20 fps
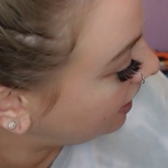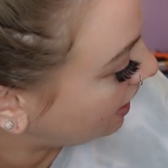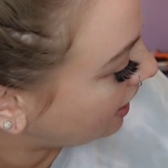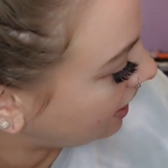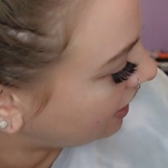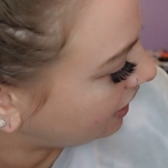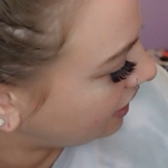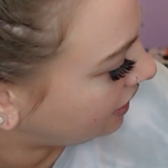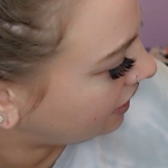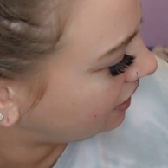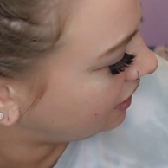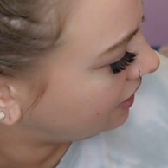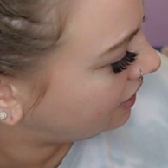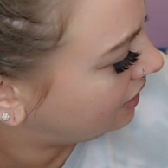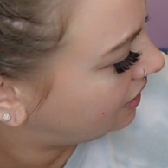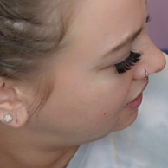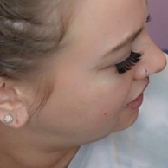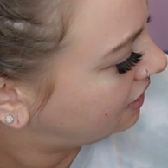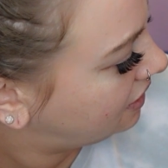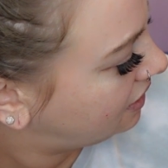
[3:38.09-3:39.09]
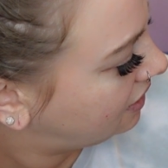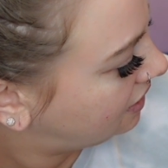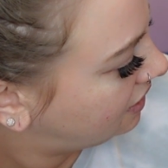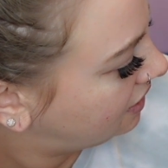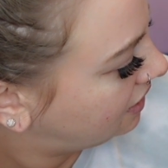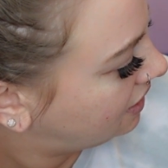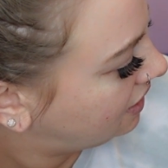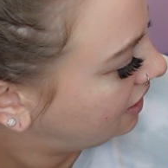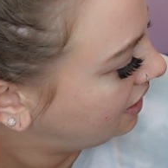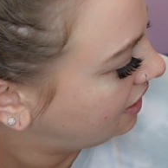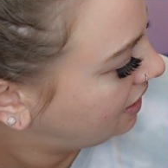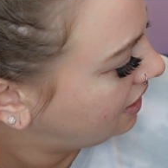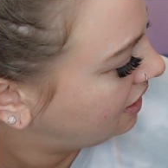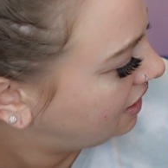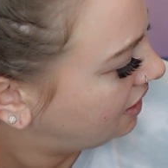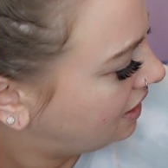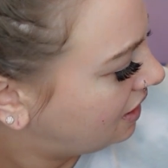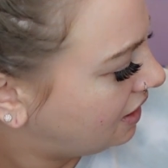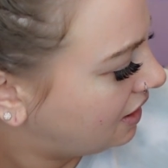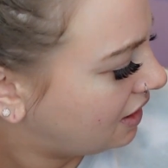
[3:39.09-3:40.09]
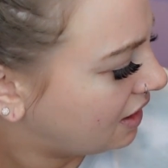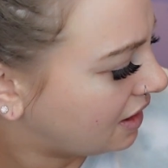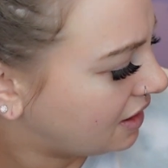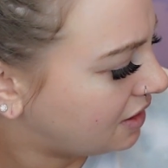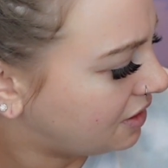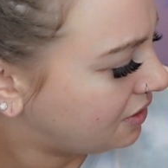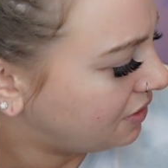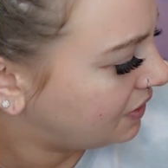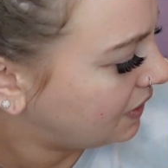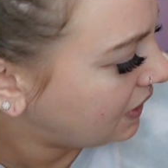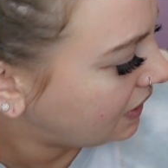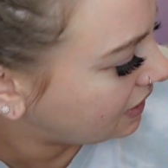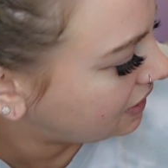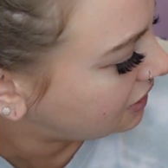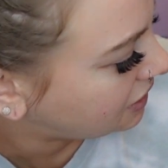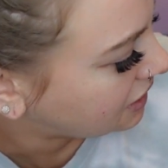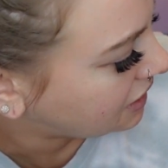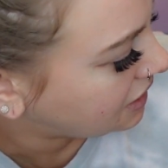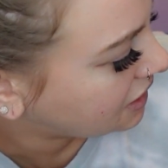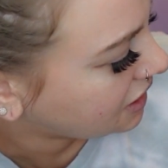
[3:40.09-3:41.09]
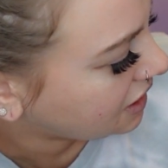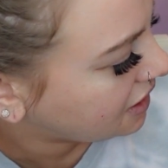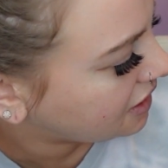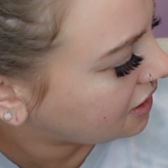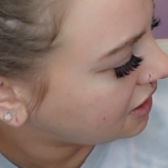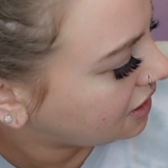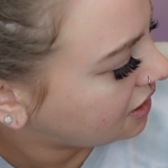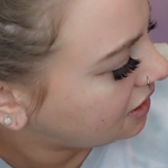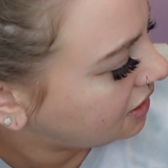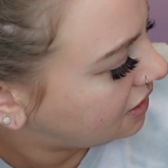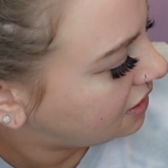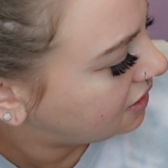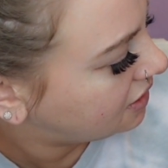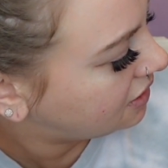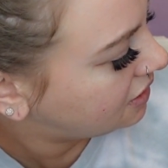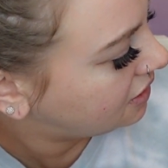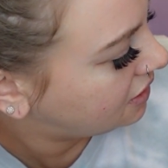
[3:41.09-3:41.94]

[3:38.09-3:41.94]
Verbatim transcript: and I don't really see anything.